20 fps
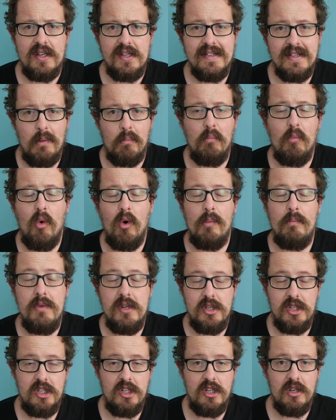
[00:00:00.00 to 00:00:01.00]
some more
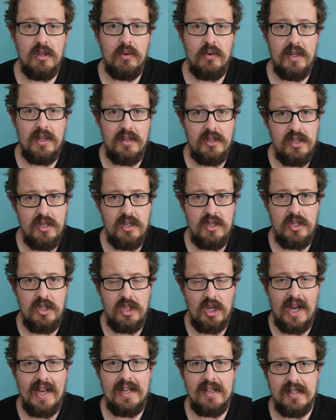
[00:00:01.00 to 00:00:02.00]
mature
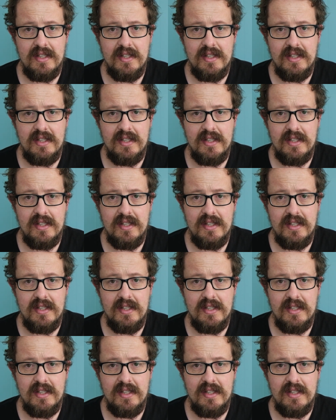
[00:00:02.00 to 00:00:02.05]
giant